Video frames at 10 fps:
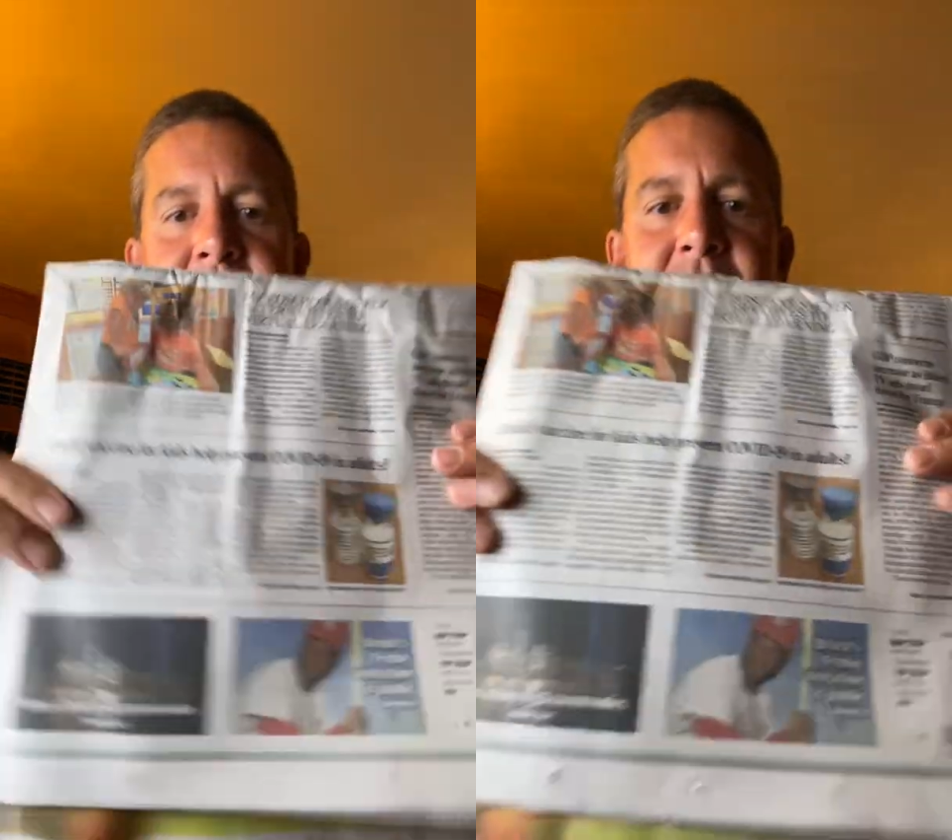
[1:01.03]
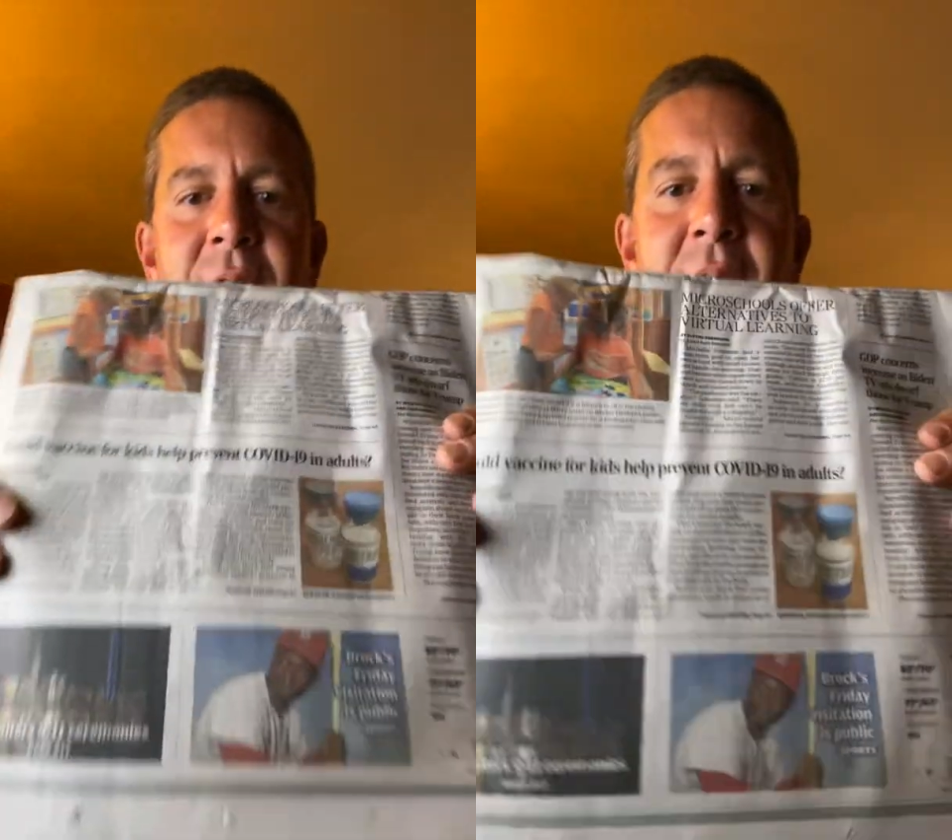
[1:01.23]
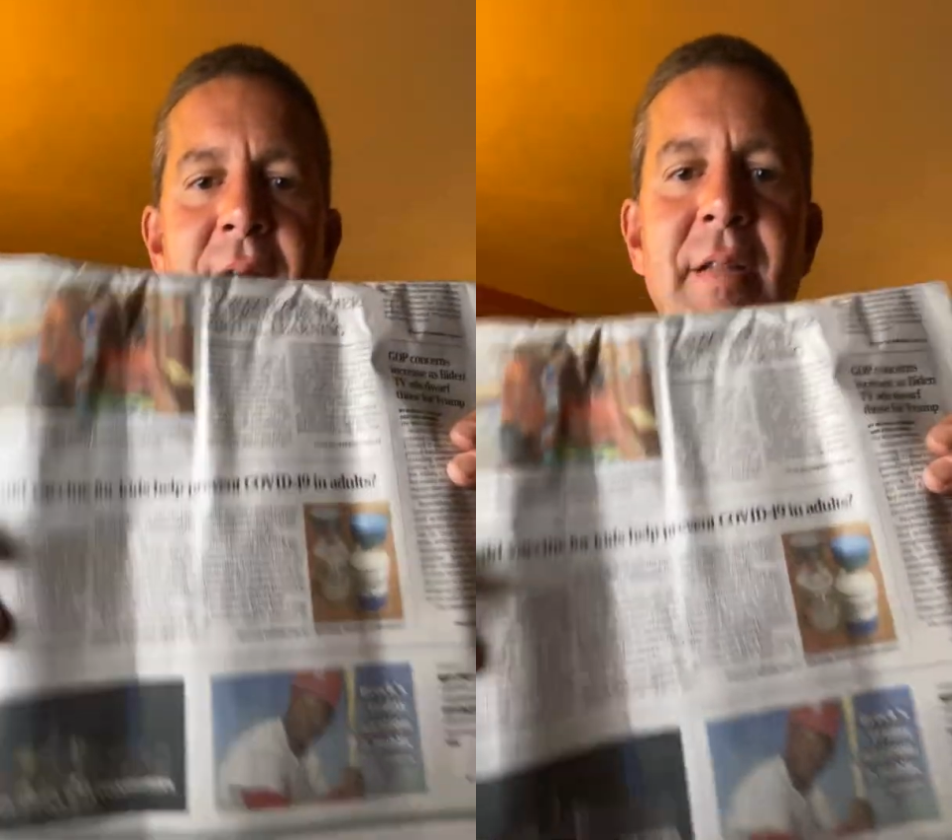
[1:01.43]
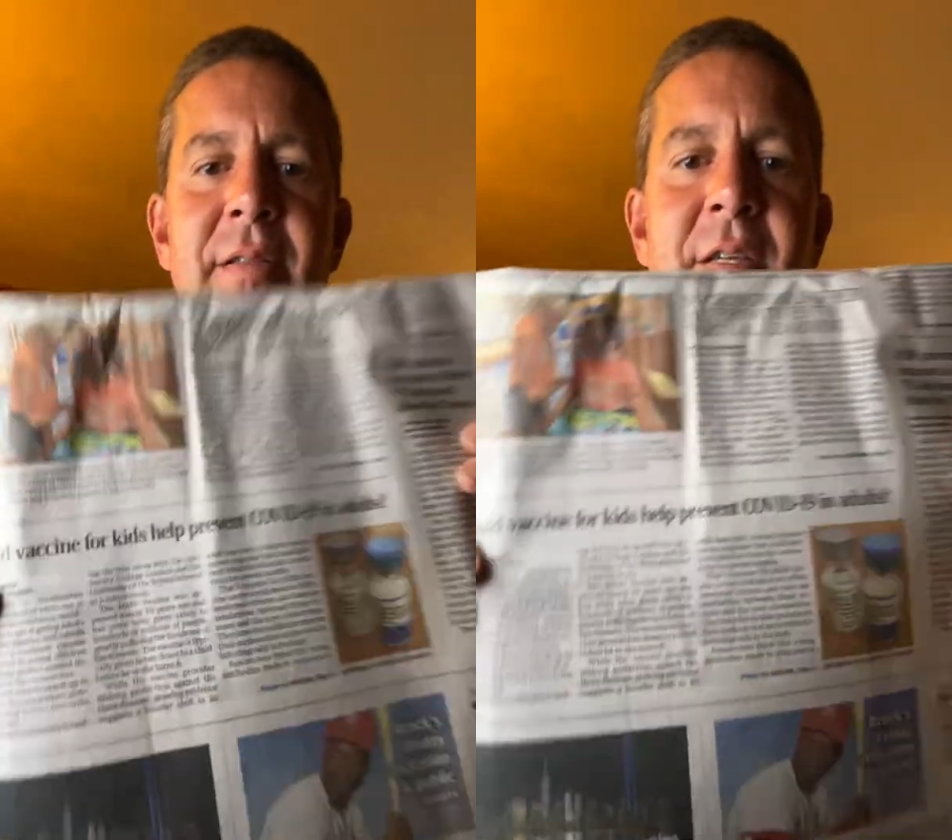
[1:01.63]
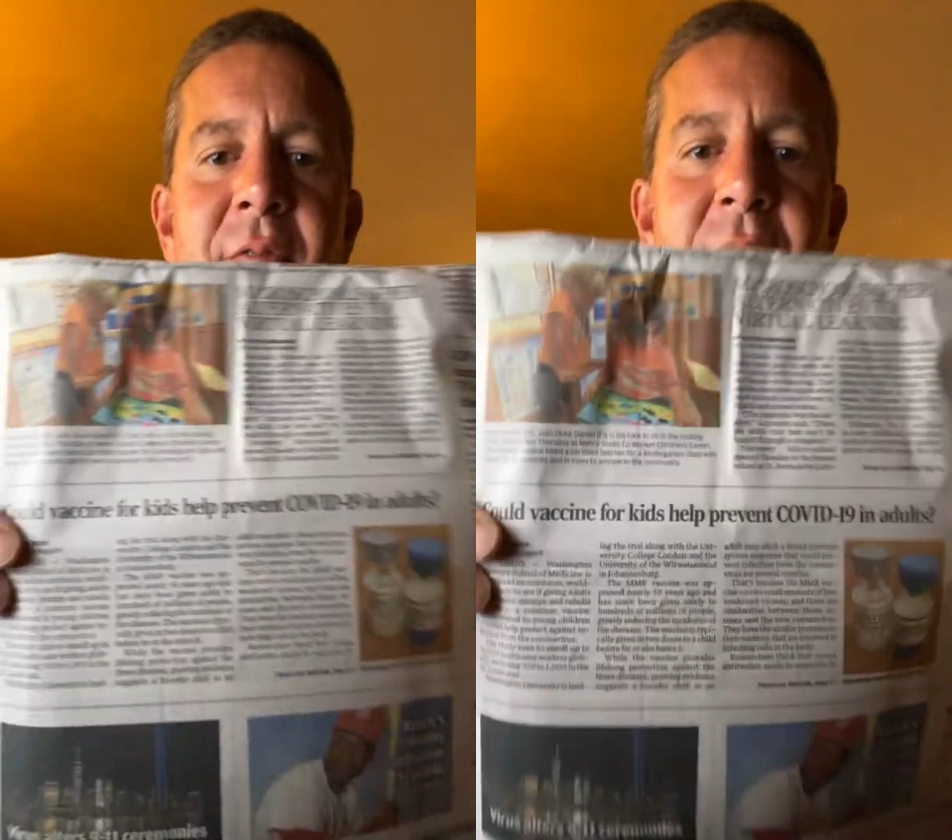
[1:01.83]
just to round out the
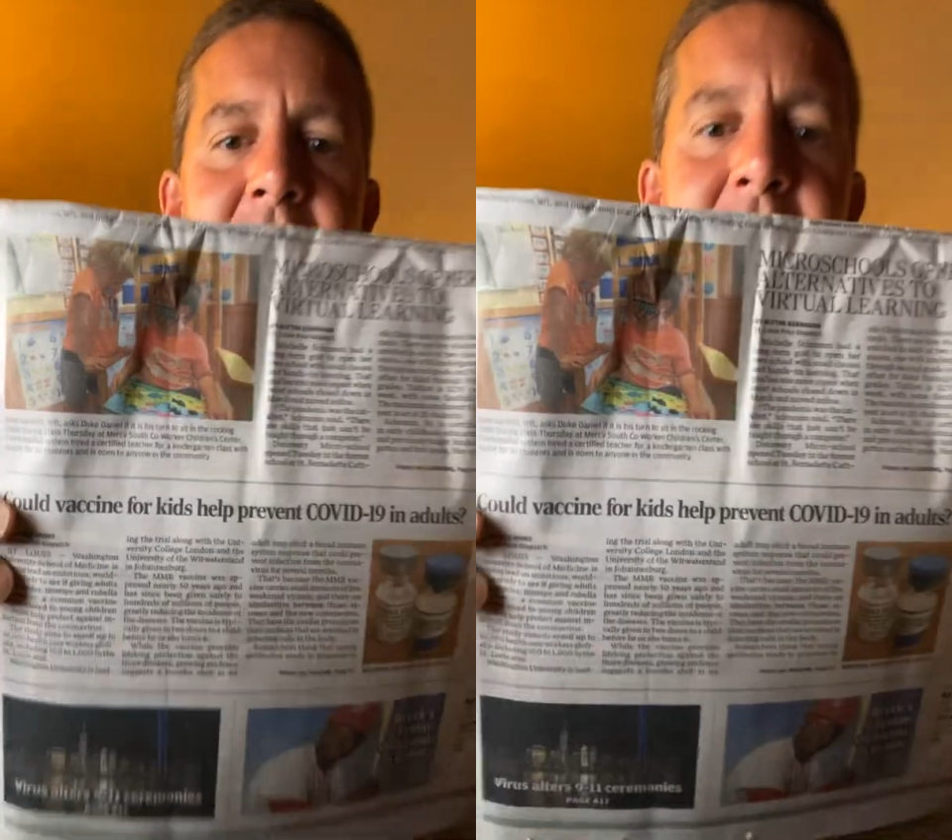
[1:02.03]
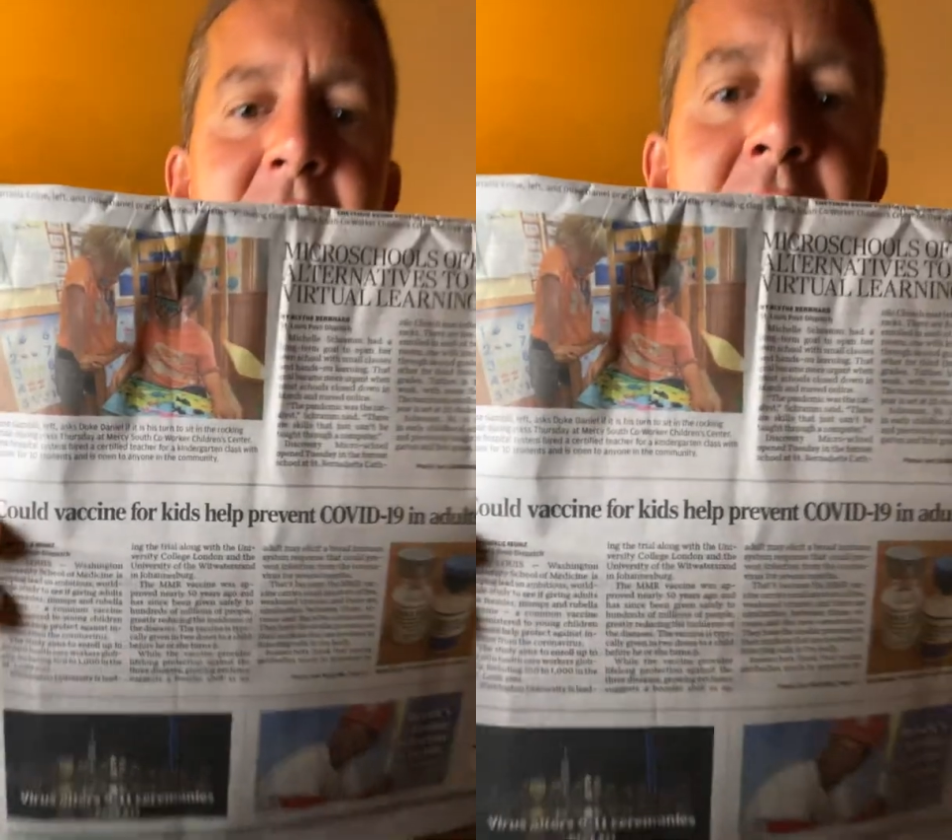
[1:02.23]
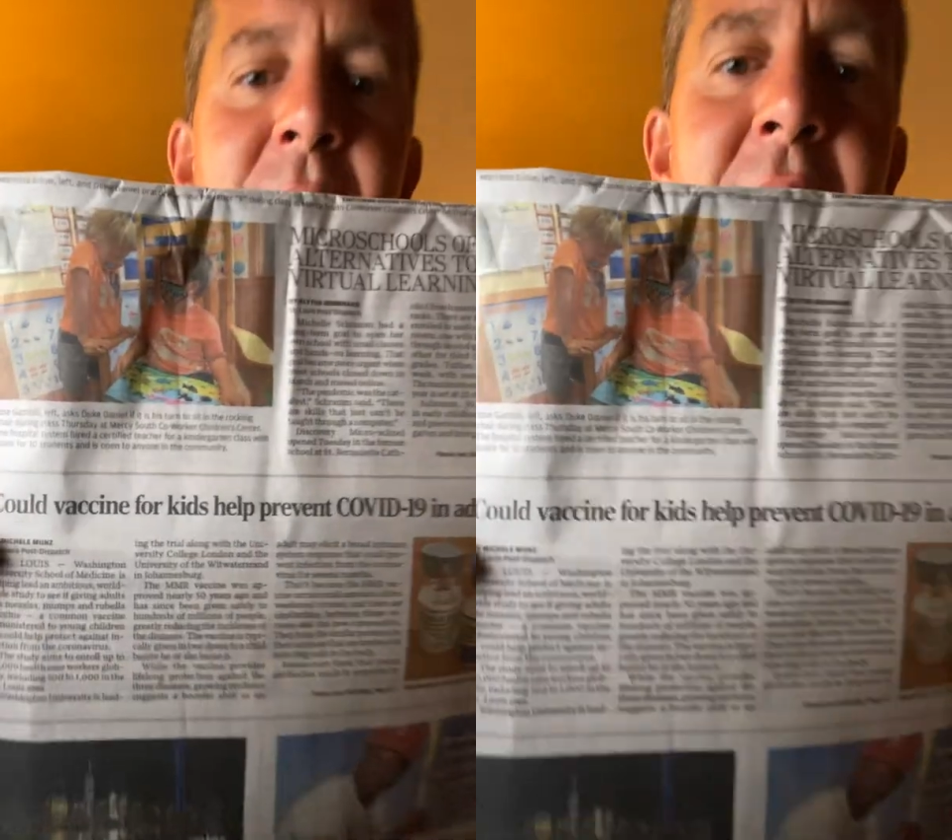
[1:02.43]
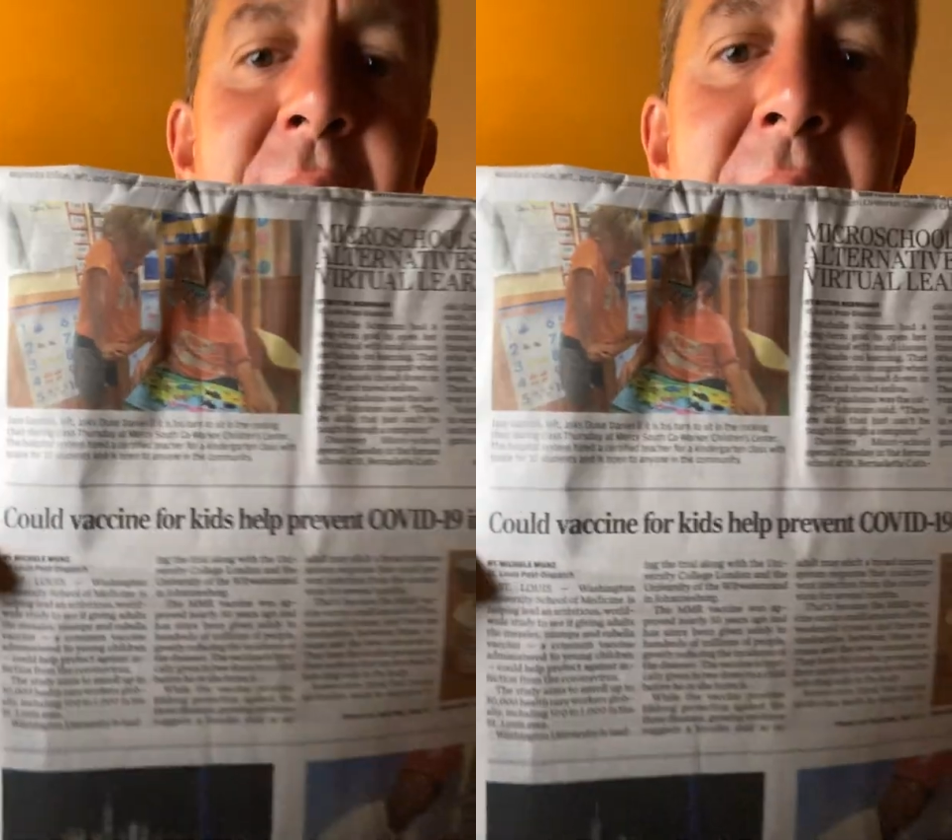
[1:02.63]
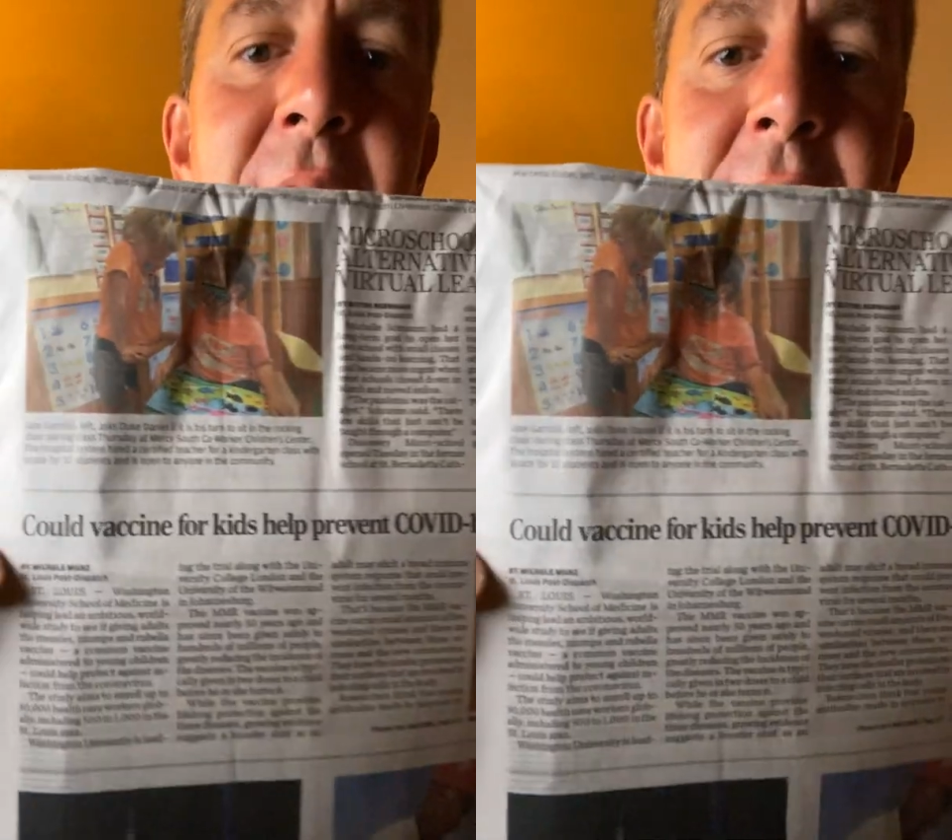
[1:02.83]
stuff we got to talk about every day, it